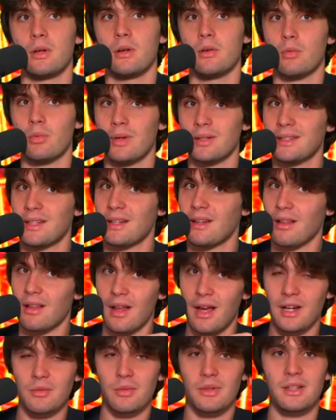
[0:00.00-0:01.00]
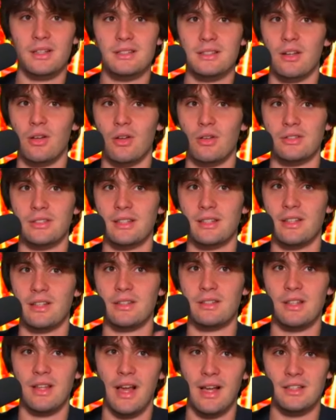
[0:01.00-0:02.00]
Rick did a lot of real estate wholesaling
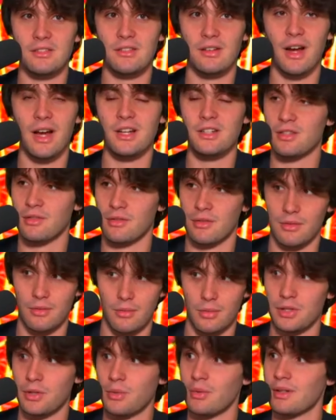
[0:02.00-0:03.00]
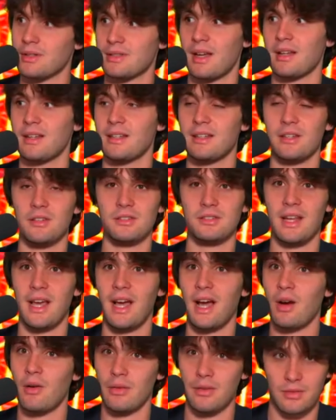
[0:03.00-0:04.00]
deals last crash. We're doing a ton of deals
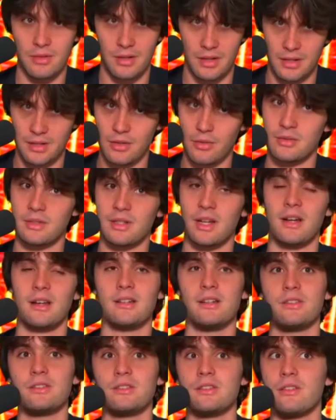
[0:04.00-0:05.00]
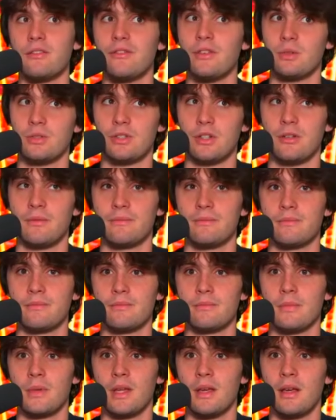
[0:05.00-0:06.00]
now, and we're going to do a ton of deals in the future.
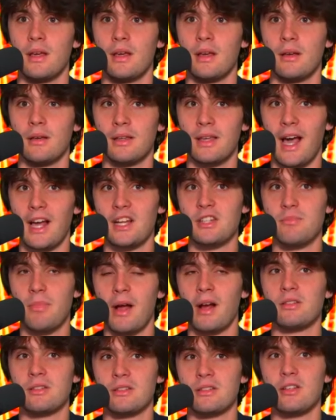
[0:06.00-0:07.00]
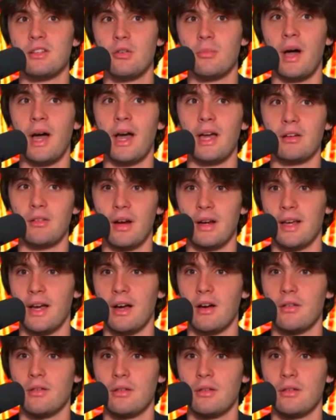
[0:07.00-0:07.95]
Cash buyers are still buying right now.